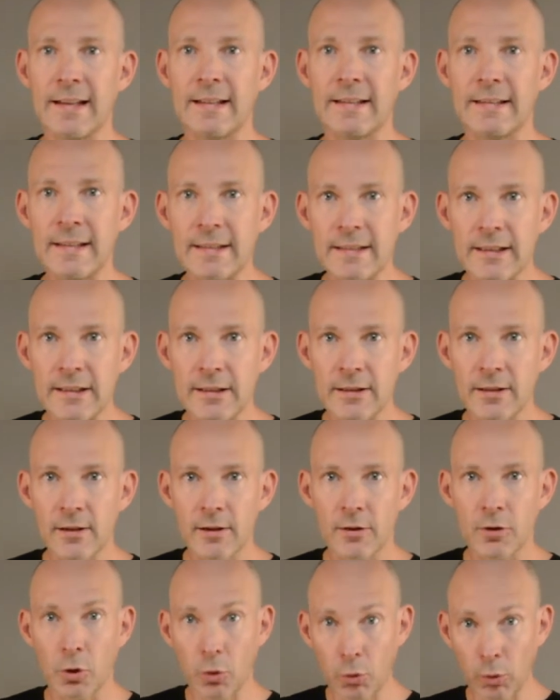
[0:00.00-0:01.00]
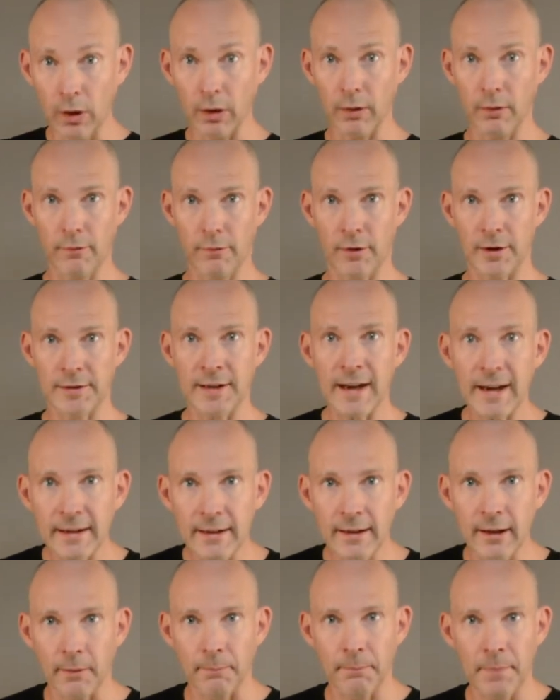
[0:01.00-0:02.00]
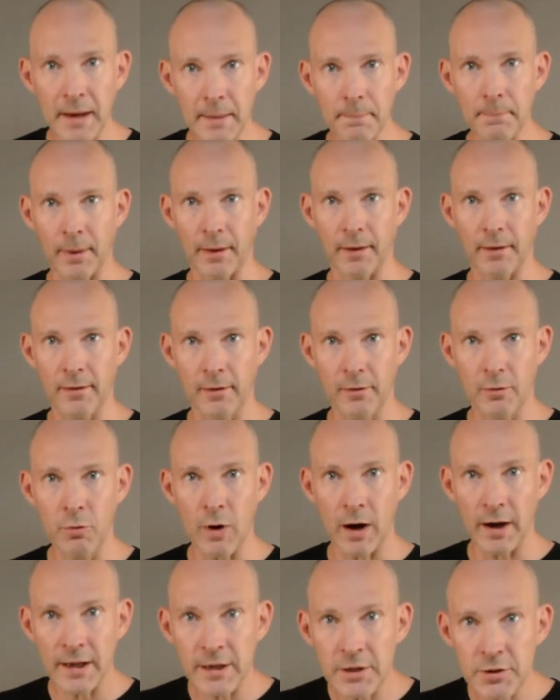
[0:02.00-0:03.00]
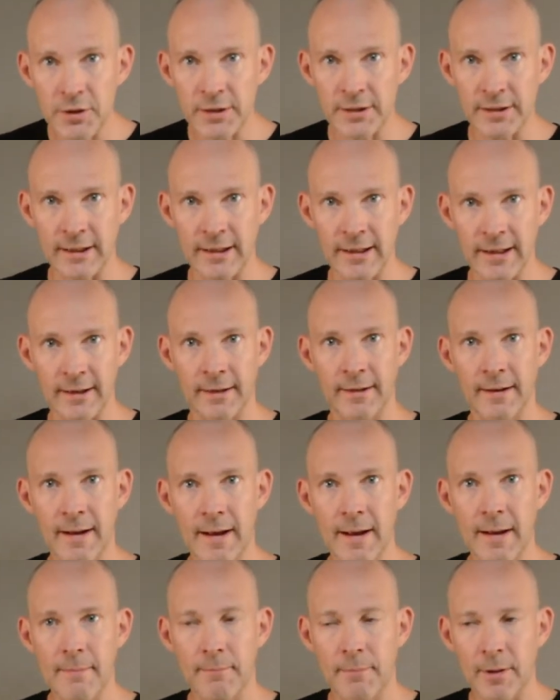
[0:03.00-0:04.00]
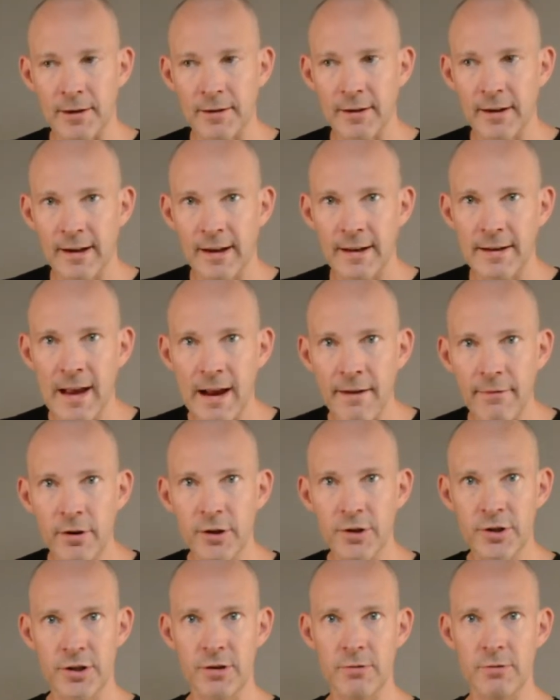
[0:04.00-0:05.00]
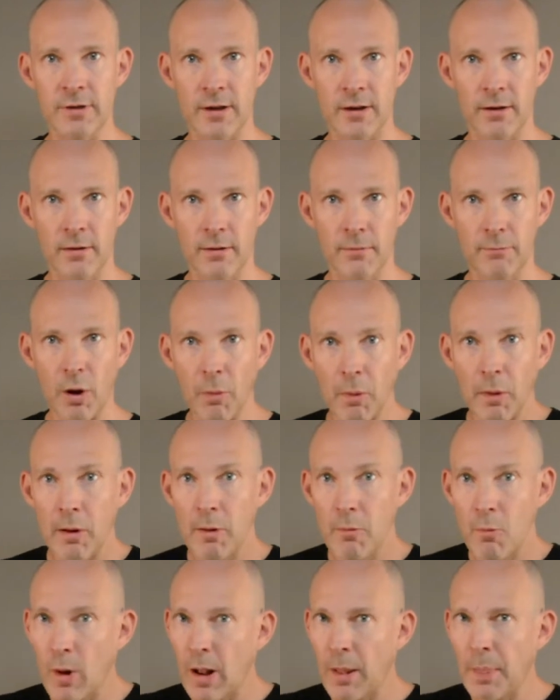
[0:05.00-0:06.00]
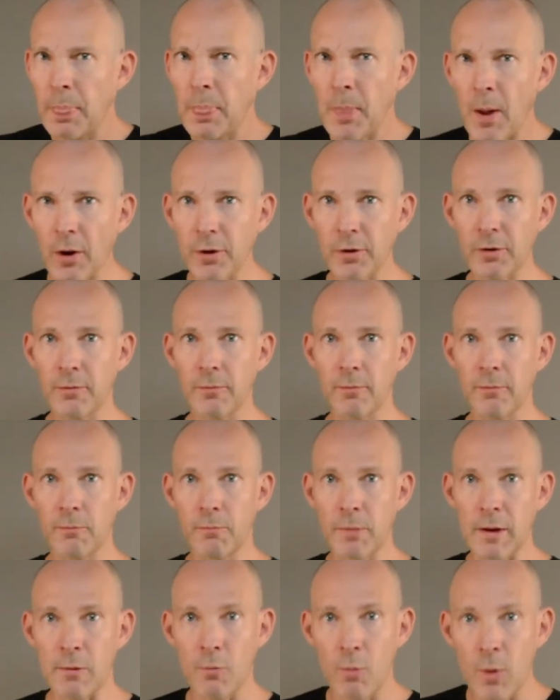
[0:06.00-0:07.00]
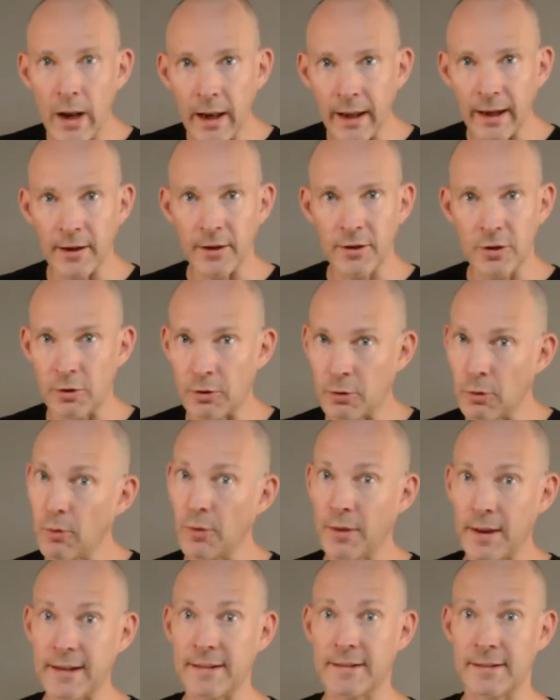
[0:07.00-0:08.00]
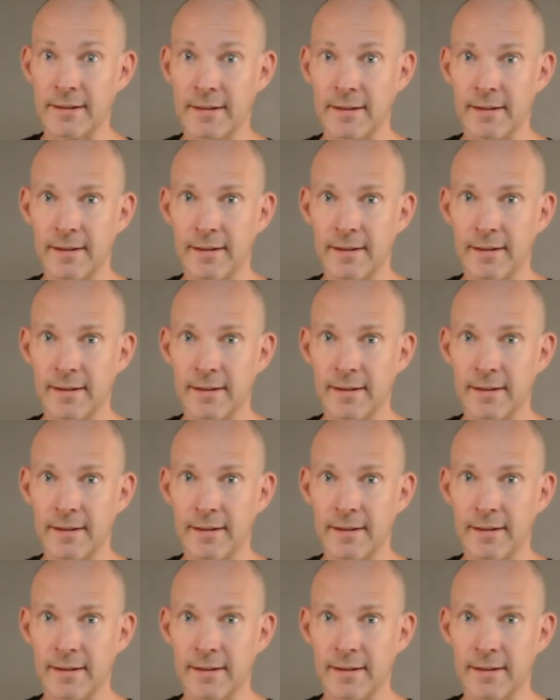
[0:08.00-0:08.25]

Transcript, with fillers: This is cool for technical people who are interested in, but an average user probably will not be willing to do this.